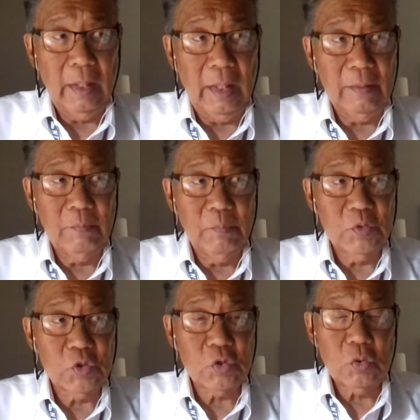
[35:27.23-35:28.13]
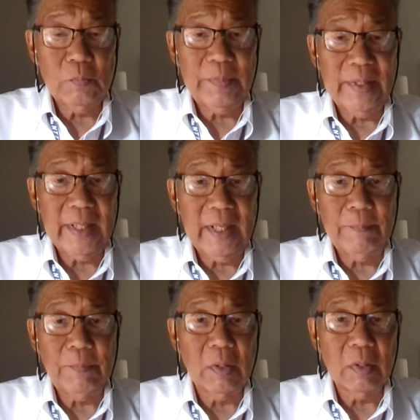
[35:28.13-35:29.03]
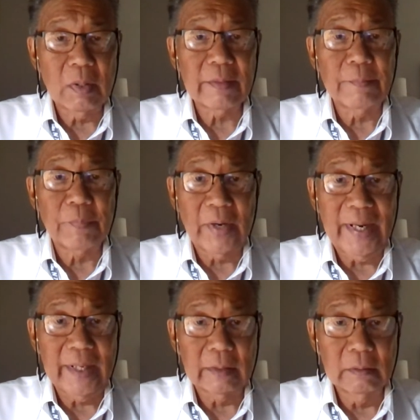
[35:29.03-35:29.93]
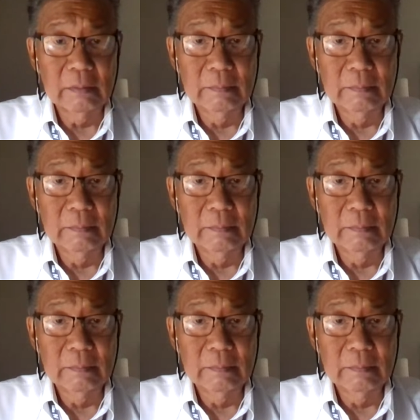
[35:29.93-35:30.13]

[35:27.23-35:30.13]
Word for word: it soon became part of the brand.